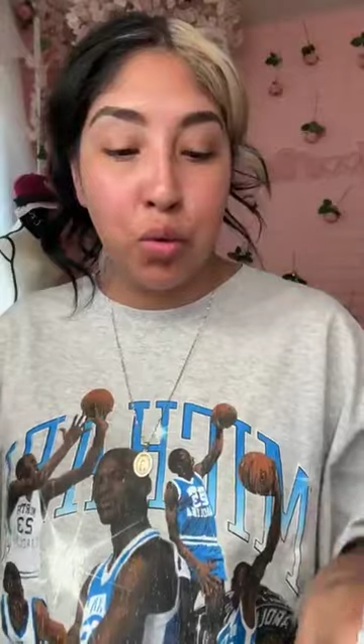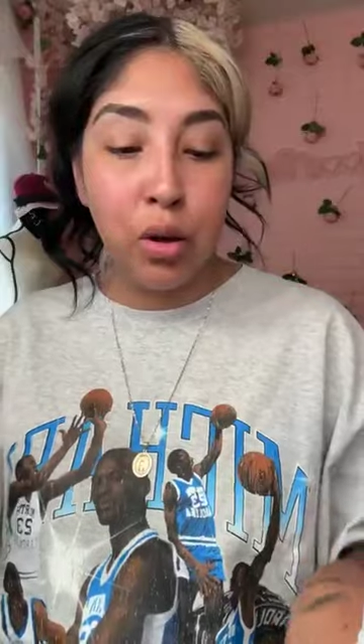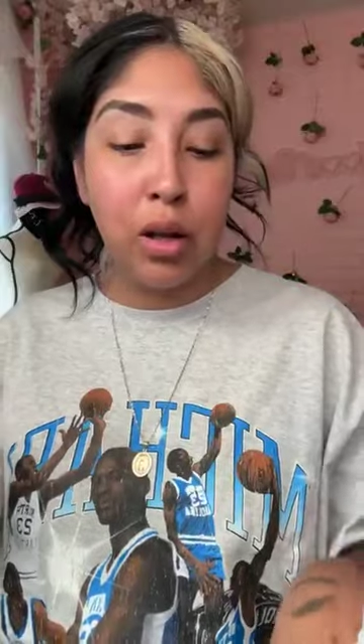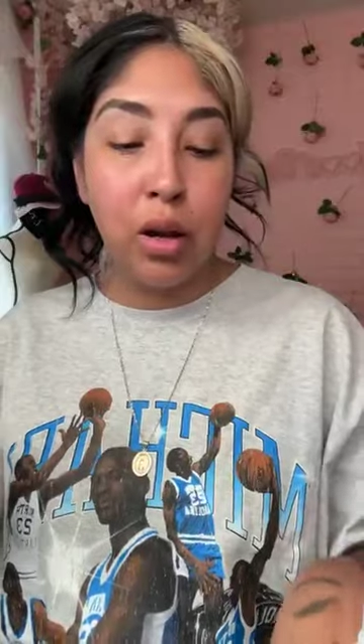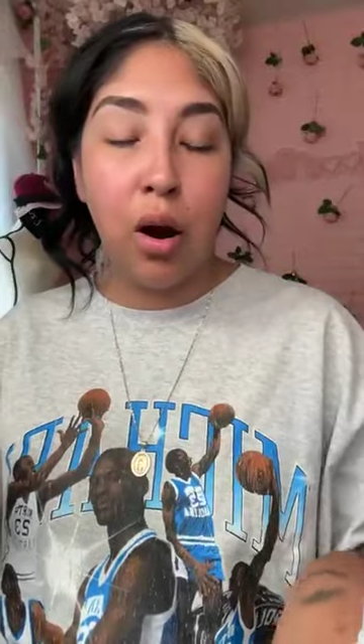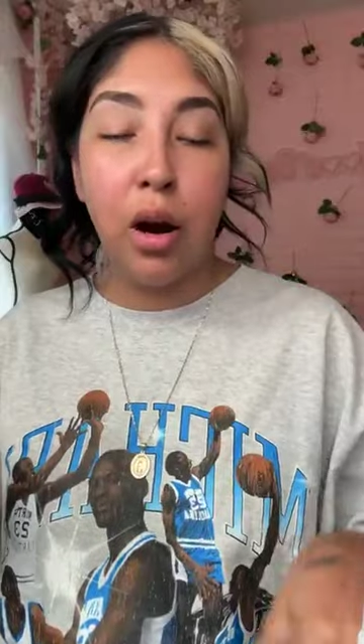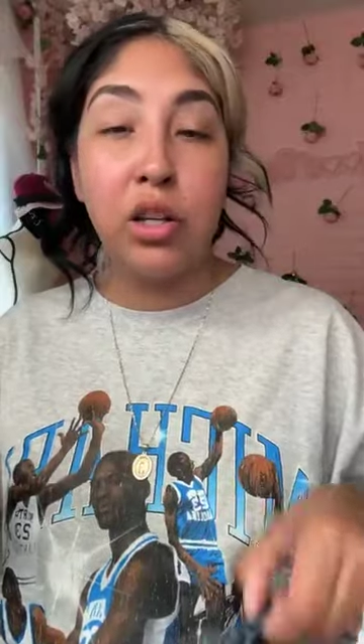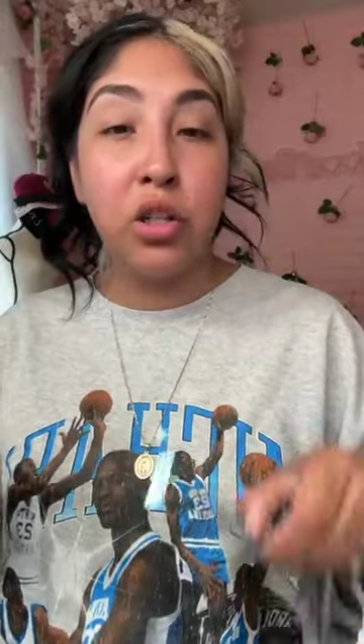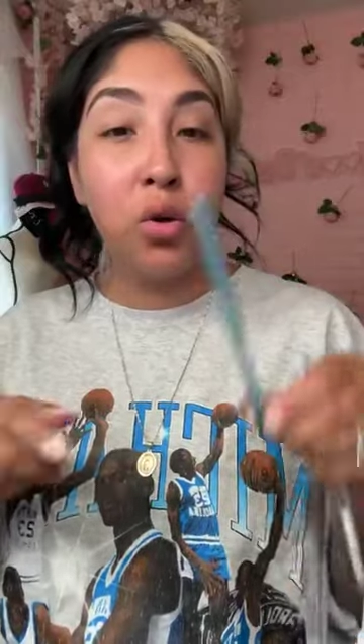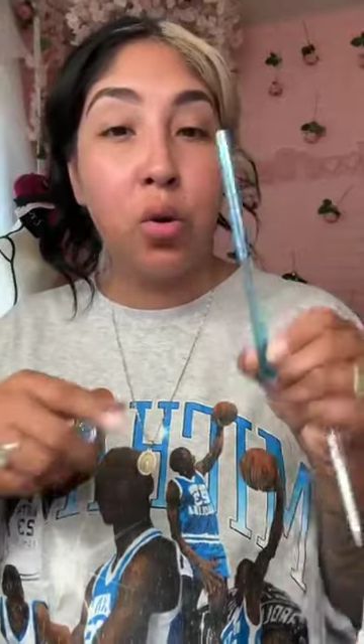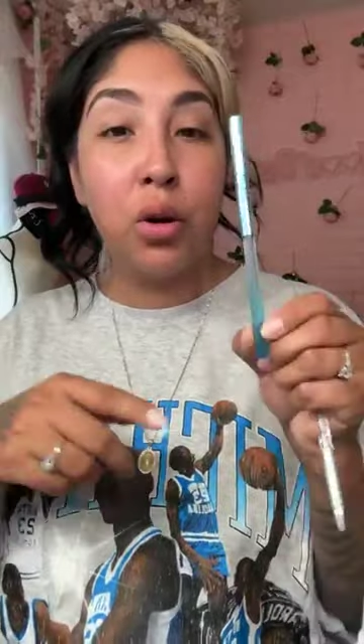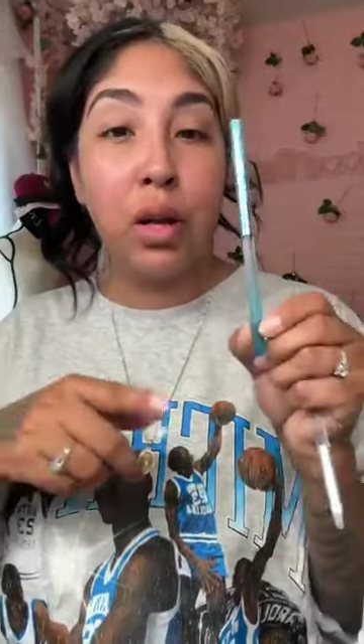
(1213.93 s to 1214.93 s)
It's really hard
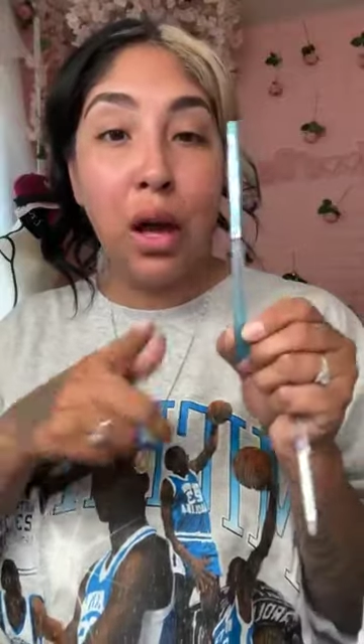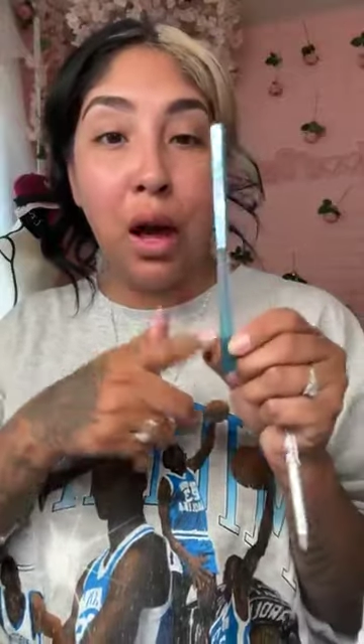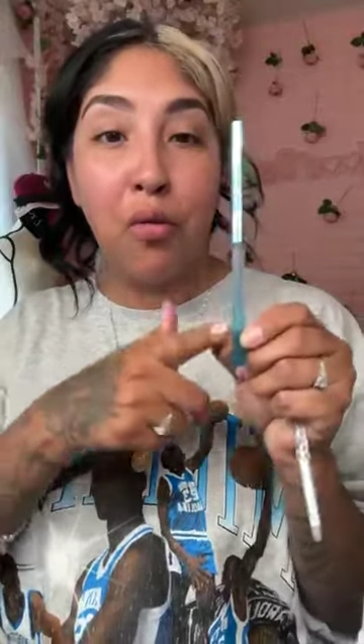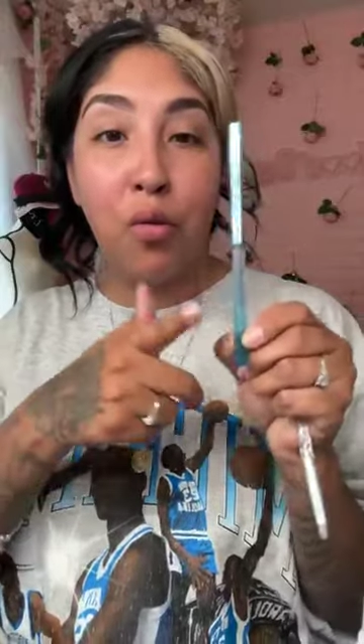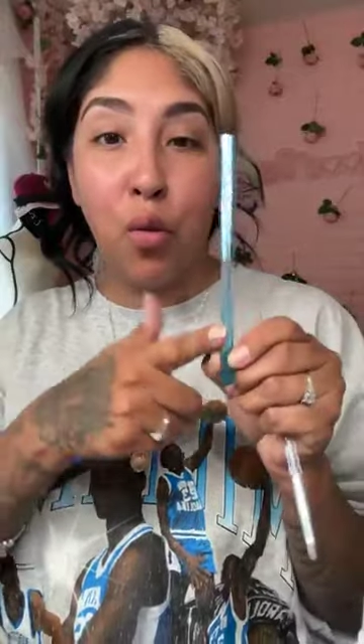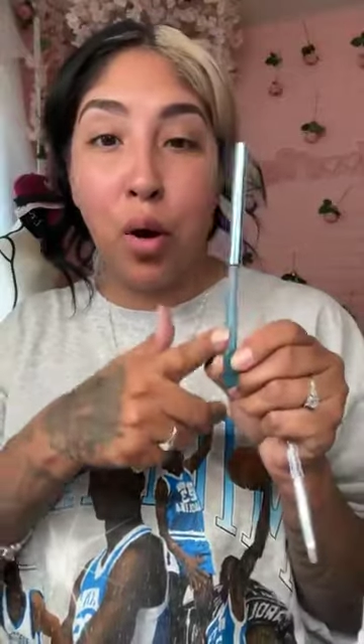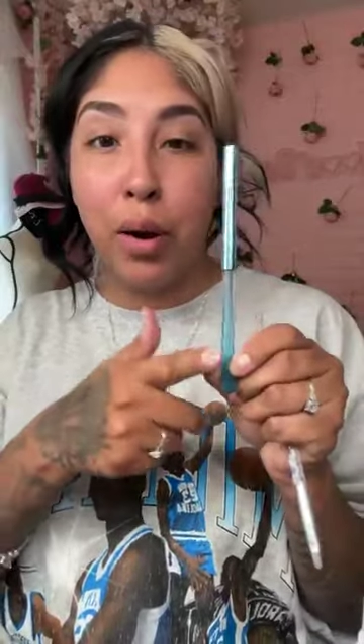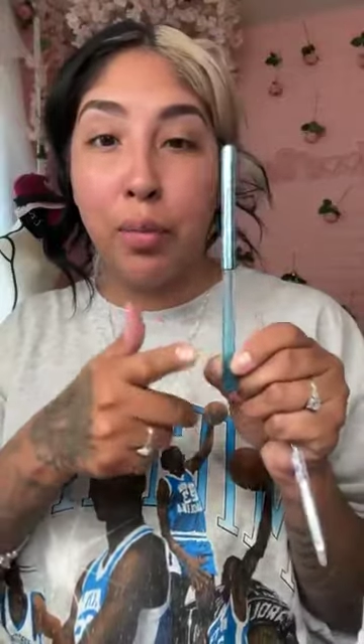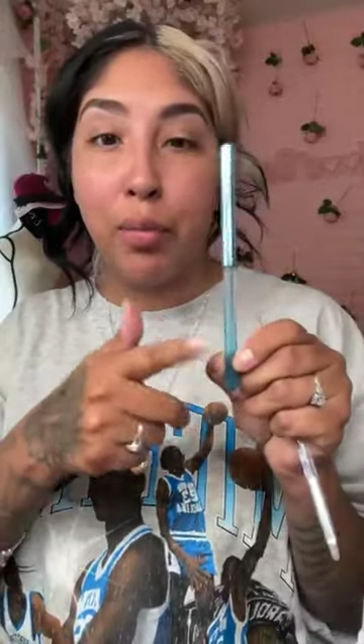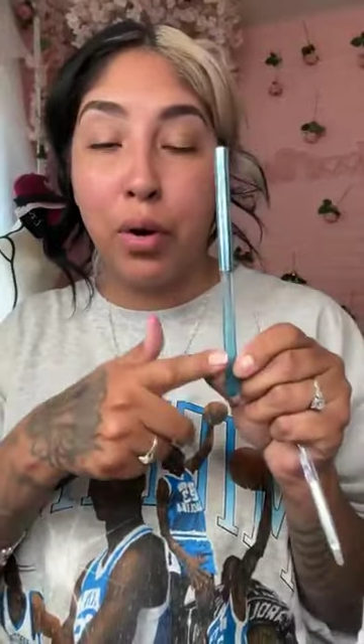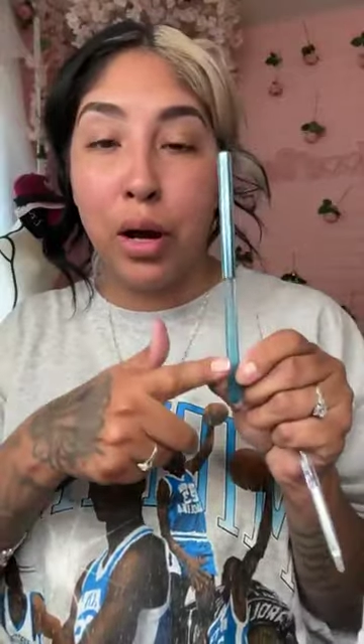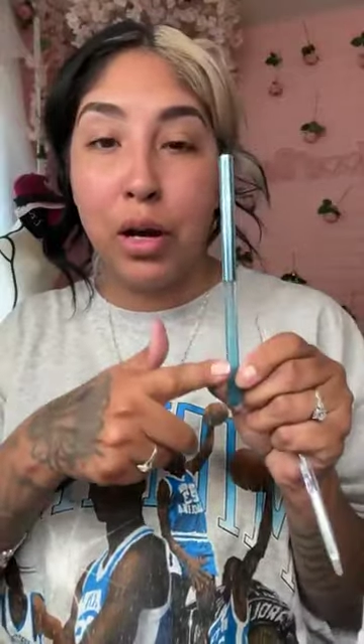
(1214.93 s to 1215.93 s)
to only have one
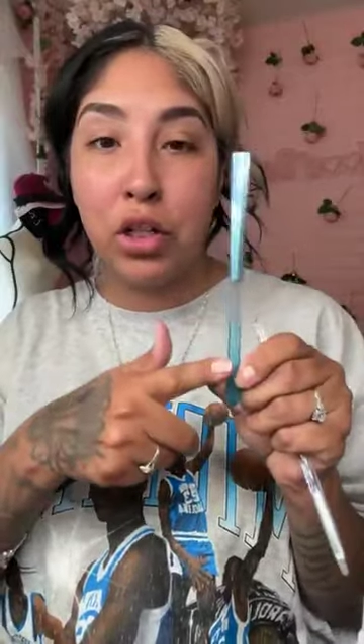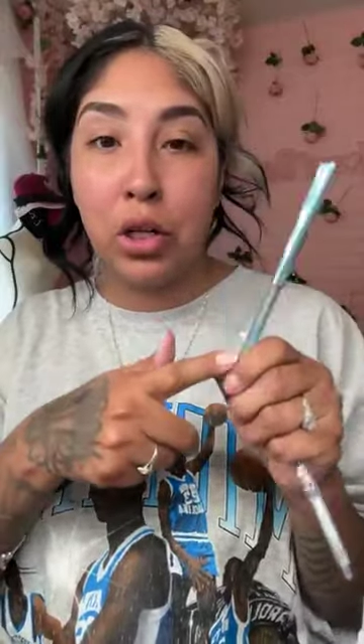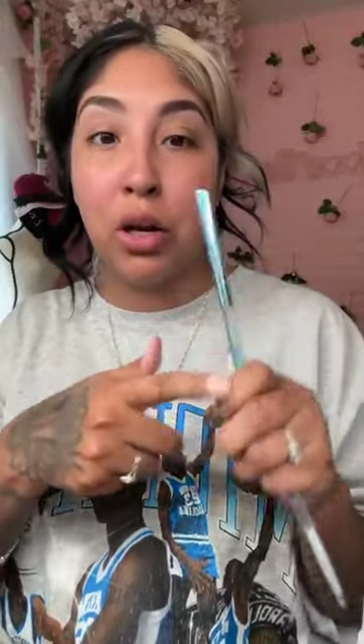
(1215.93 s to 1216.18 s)
brush,